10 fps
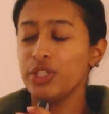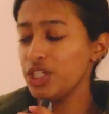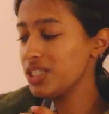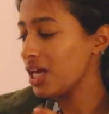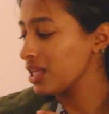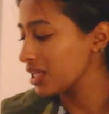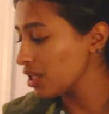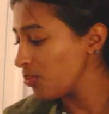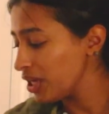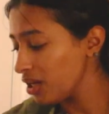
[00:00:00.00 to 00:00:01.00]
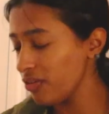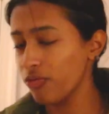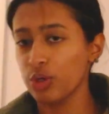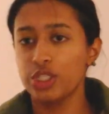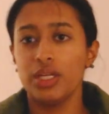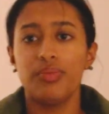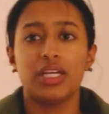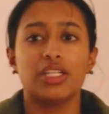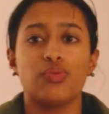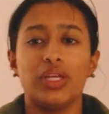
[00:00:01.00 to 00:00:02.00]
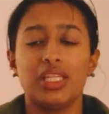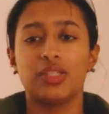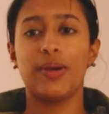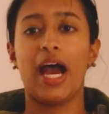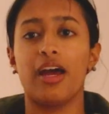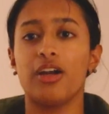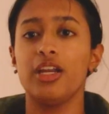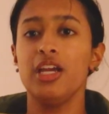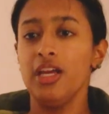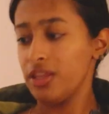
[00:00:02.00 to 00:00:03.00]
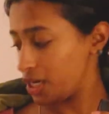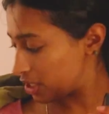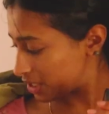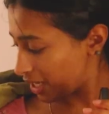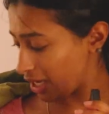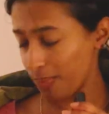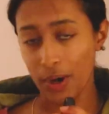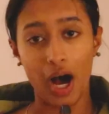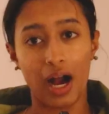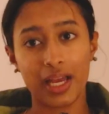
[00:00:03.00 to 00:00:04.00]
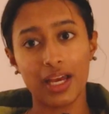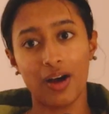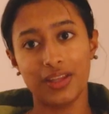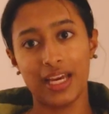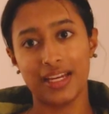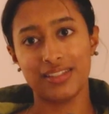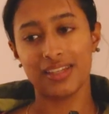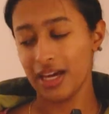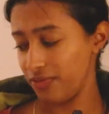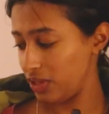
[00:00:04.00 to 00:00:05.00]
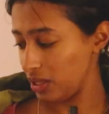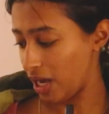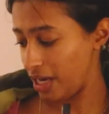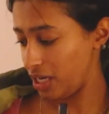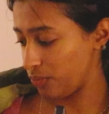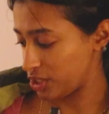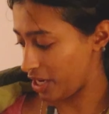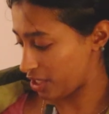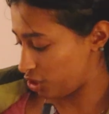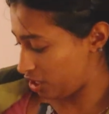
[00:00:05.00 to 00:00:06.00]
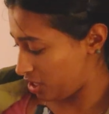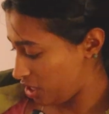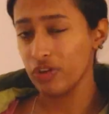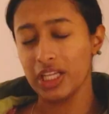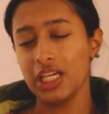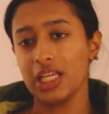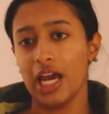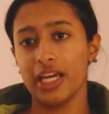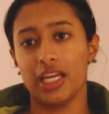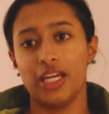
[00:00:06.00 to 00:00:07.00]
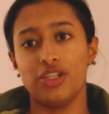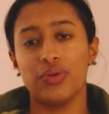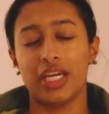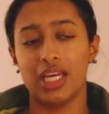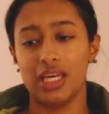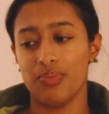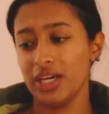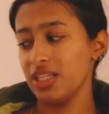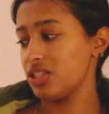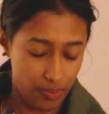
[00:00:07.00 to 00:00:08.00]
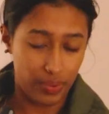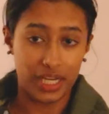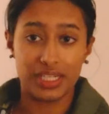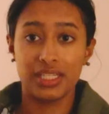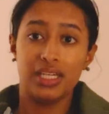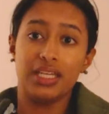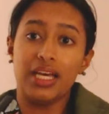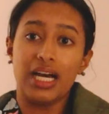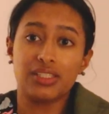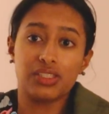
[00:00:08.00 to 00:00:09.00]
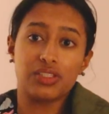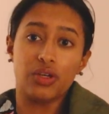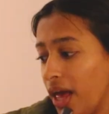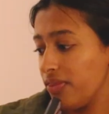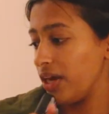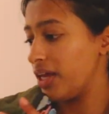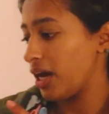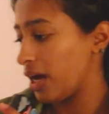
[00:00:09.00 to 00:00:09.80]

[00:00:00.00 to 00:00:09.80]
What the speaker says: which is a little bit unfortunate because with this pattern there is like a pocket on the inside of the lining, which I actually really like and I do want to keep it. But yes, and then